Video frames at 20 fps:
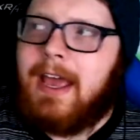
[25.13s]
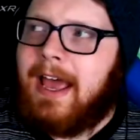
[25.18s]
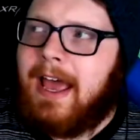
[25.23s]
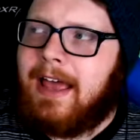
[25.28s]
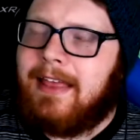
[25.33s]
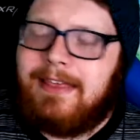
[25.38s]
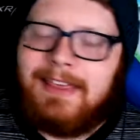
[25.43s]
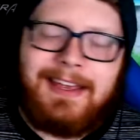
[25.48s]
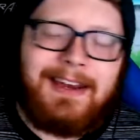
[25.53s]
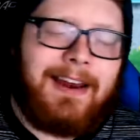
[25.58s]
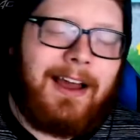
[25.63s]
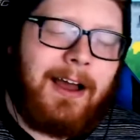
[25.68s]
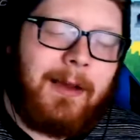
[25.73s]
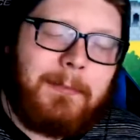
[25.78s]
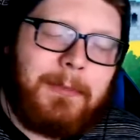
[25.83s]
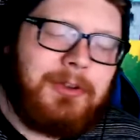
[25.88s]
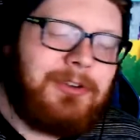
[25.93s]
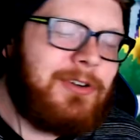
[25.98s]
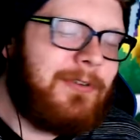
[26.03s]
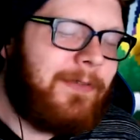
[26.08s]
And then
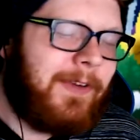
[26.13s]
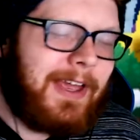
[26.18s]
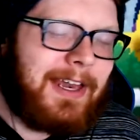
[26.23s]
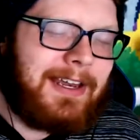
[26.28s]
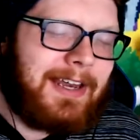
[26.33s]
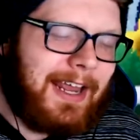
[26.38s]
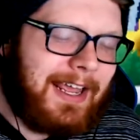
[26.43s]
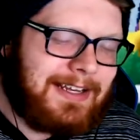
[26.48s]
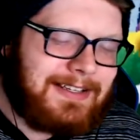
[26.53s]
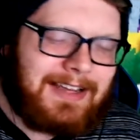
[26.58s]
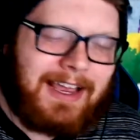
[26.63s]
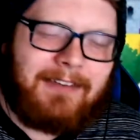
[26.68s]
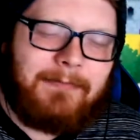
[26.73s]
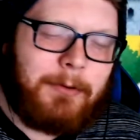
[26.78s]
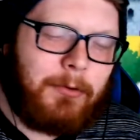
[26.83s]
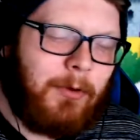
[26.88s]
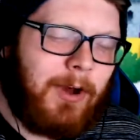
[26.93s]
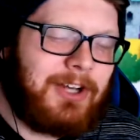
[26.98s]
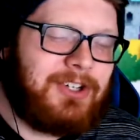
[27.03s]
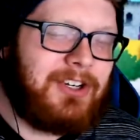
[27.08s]
Mewtwo fan Nate. I've
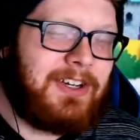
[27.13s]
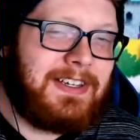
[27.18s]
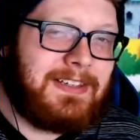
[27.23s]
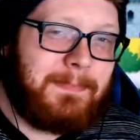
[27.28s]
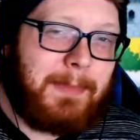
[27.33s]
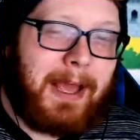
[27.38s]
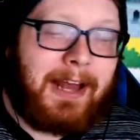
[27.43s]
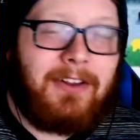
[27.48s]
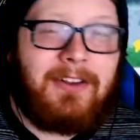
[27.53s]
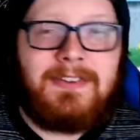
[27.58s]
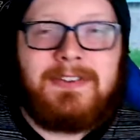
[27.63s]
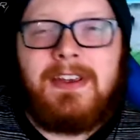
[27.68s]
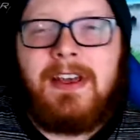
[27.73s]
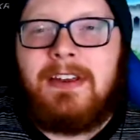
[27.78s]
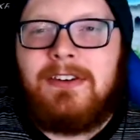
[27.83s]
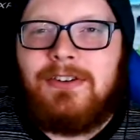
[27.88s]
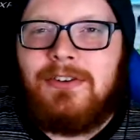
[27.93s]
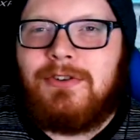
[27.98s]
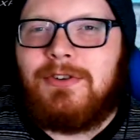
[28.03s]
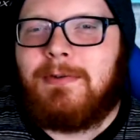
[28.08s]
been watching his battles.
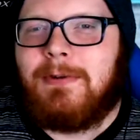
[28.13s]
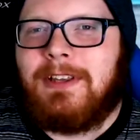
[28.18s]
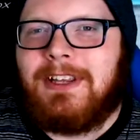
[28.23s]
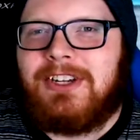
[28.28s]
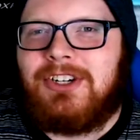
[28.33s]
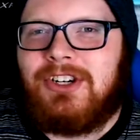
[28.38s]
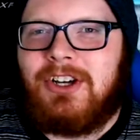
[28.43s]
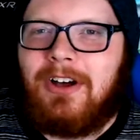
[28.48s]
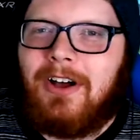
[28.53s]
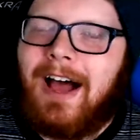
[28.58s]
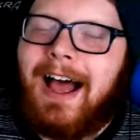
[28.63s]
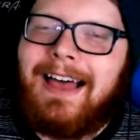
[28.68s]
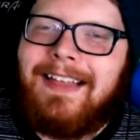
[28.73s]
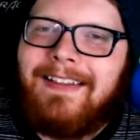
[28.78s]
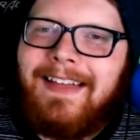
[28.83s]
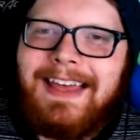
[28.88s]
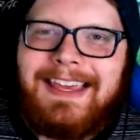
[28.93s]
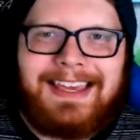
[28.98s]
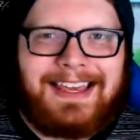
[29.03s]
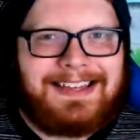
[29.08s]
Dude's really chill. I
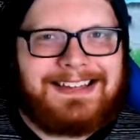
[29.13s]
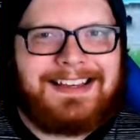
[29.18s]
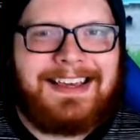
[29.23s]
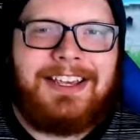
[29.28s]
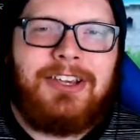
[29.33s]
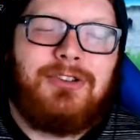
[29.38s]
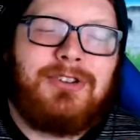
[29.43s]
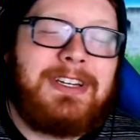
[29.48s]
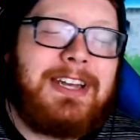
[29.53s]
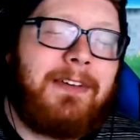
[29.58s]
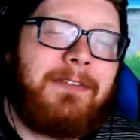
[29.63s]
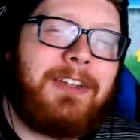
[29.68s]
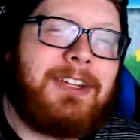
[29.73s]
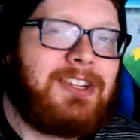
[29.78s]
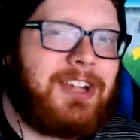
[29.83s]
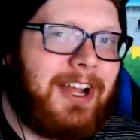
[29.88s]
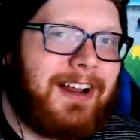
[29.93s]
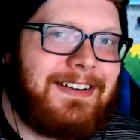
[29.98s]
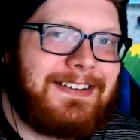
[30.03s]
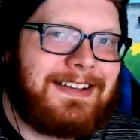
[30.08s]
like it. You should definitely
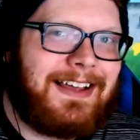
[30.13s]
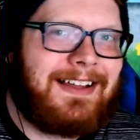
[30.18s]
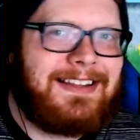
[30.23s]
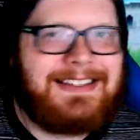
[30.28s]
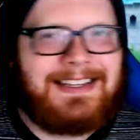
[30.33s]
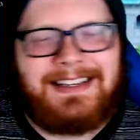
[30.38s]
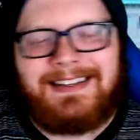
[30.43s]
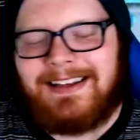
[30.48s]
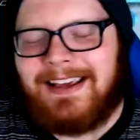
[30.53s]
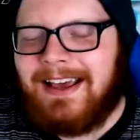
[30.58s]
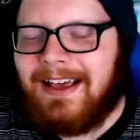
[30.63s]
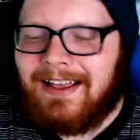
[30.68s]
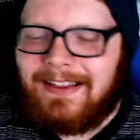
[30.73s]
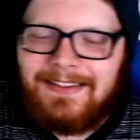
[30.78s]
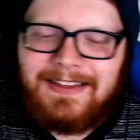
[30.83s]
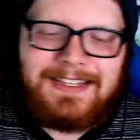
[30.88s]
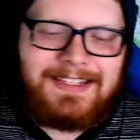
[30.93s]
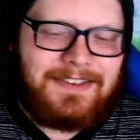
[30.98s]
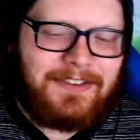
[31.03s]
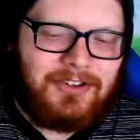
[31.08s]
check out his content.
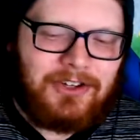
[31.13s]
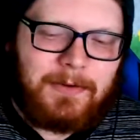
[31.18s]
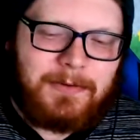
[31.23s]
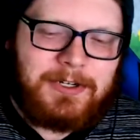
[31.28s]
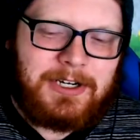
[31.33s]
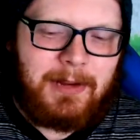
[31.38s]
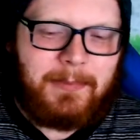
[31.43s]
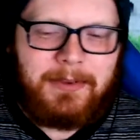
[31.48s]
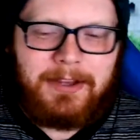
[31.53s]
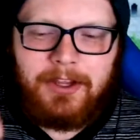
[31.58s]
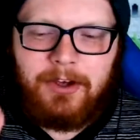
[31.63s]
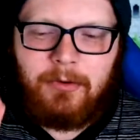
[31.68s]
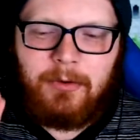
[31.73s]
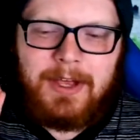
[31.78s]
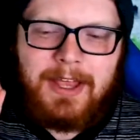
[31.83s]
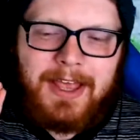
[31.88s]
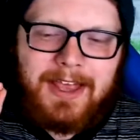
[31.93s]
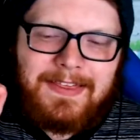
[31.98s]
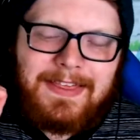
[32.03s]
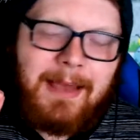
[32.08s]
Links in the description down below.
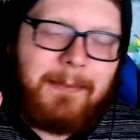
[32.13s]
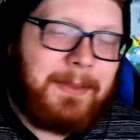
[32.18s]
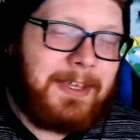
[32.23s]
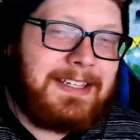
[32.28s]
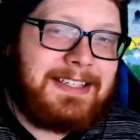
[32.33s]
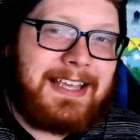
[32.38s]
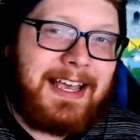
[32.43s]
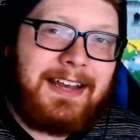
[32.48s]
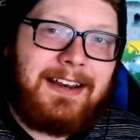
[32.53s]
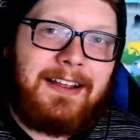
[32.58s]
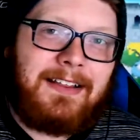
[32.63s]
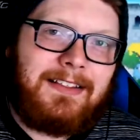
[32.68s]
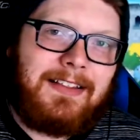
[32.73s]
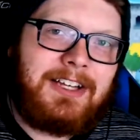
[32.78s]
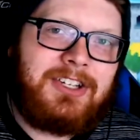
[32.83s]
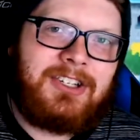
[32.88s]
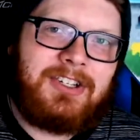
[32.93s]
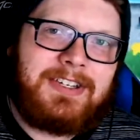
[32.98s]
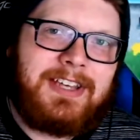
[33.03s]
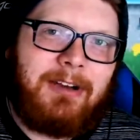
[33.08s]
That being said,
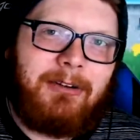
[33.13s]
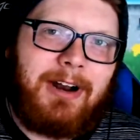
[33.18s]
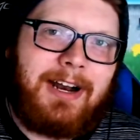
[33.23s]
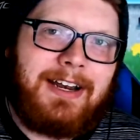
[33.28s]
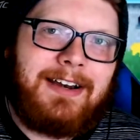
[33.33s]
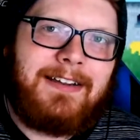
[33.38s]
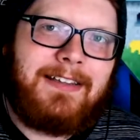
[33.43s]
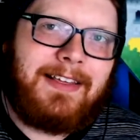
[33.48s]
let's just get right into